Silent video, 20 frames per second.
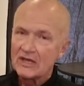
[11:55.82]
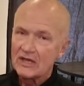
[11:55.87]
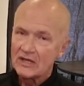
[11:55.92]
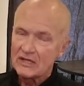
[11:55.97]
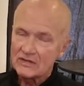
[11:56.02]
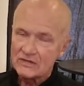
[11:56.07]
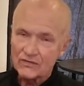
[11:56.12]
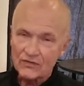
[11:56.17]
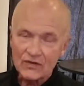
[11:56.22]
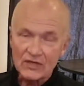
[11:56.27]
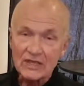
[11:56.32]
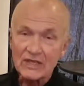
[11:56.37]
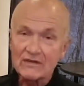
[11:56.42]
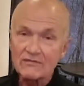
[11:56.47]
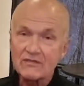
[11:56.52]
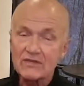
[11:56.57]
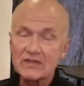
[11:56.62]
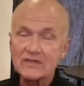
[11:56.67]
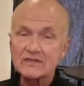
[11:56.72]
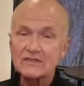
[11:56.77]
his
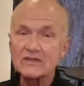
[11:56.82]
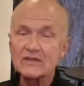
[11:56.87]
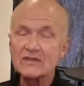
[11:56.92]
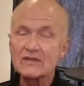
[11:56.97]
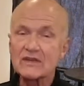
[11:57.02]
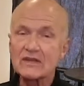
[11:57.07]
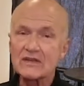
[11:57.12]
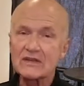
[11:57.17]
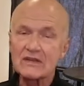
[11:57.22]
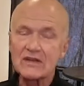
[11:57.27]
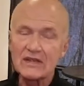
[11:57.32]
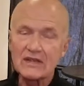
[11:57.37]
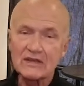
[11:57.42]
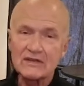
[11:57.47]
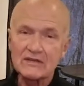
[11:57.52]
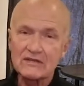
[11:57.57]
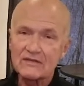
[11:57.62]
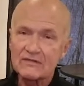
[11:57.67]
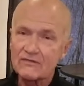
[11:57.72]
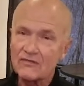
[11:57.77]
forgiveness
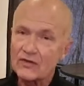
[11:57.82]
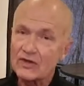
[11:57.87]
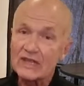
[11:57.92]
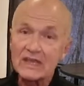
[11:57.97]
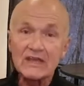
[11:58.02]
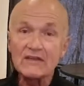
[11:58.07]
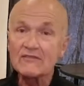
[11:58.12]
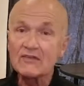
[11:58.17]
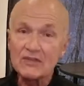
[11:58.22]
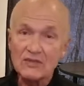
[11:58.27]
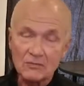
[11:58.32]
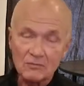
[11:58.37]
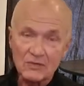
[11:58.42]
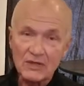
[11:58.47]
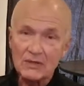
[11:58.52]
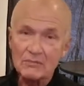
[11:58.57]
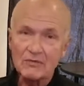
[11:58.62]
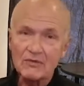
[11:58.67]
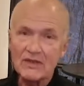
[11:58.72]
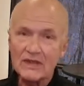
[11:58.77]
and forgiving the
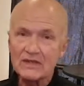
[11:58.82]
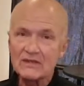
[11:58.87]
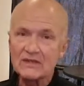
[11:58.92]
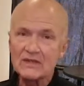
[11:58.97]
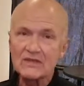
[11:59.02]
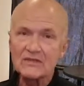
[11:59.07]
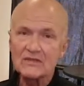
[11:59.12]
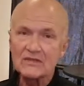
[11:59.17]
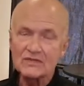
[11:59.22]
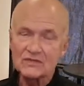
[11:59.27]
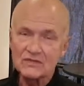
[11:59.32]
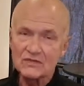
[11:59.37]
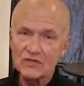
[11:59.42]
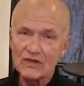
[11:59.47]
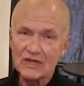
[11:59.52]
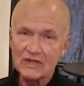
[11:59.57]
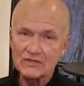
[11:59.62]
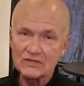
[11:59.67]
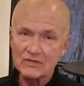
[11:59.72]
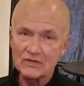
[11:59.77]
people that did this
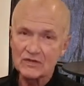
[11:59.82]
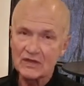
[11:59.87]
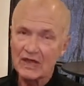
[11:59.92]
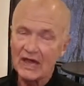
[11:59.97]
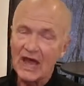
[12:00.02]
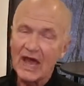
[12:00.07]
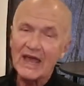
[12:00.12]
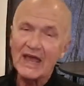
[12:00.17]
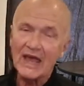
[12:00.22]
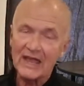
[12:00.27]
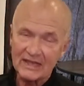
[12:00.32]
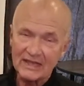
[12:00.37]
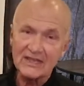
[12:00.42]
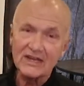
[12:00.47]
tragic thing. I